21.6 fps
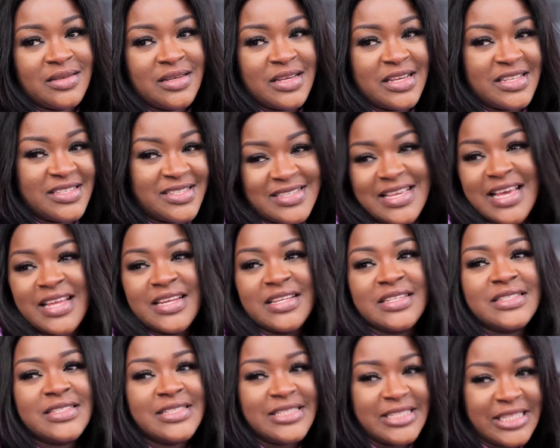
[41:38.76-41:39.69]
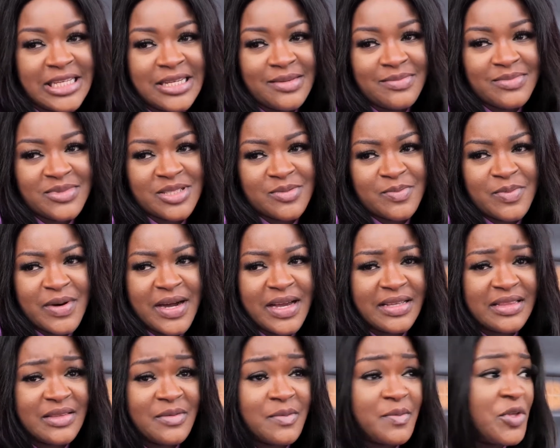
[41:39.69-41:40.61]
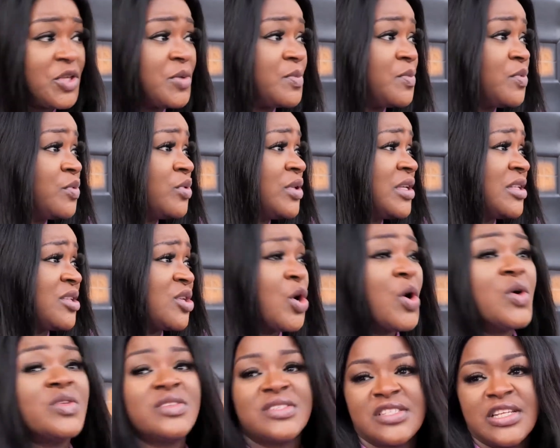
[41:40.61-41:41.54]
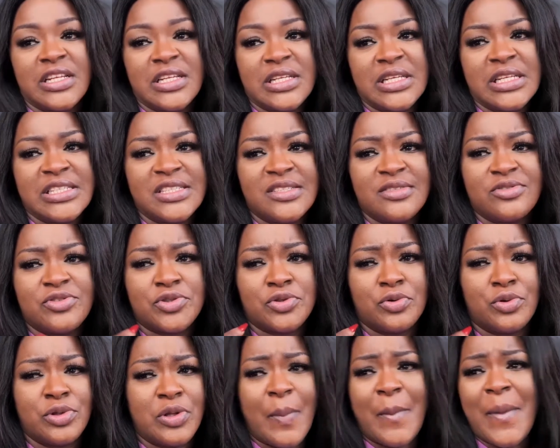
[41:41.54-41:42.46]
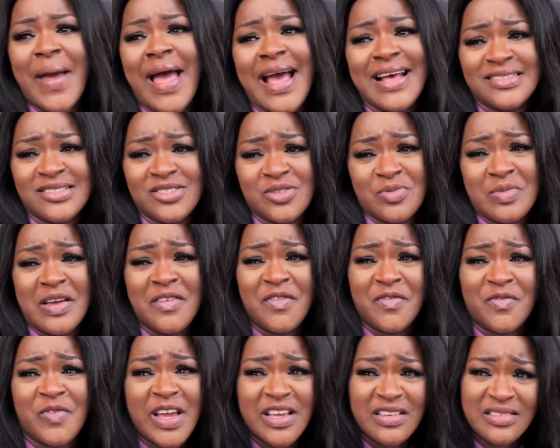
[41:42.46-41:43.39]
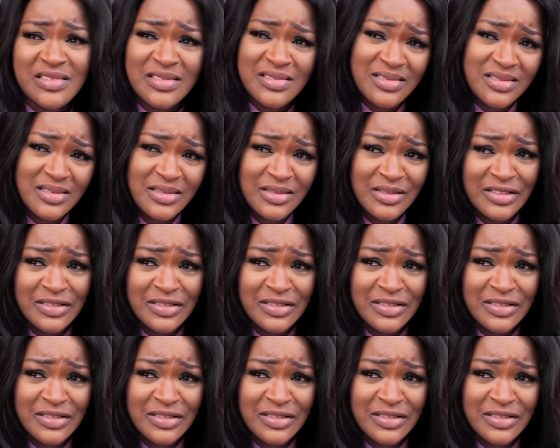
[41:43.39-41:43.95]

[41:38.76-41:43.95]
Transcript: is getting dimmed by the people that constantly throw the past to my face.